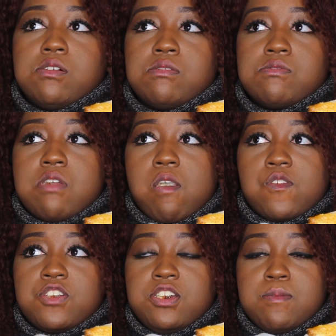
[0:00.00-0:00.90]

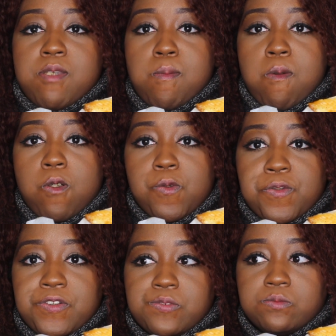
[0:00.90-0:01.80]
seeing people who
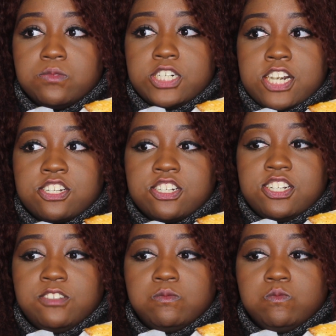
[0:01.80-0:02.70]
were
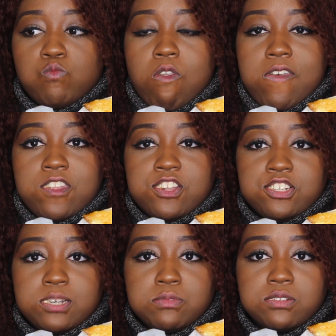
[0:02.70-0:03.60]
actually didn't
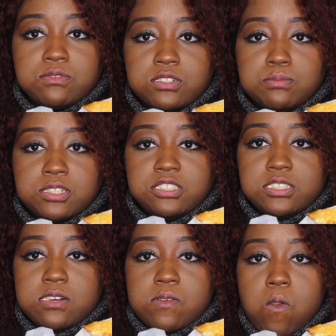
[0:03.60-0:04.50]
accept it for the
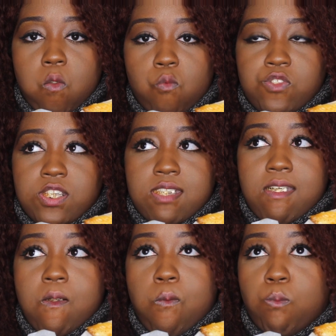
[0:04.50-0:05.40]
pre-sale to get
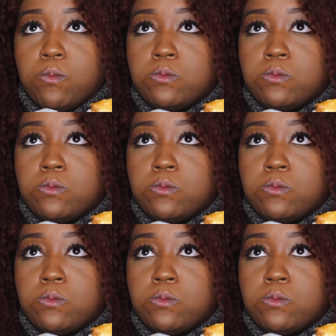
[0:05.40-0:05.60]
code.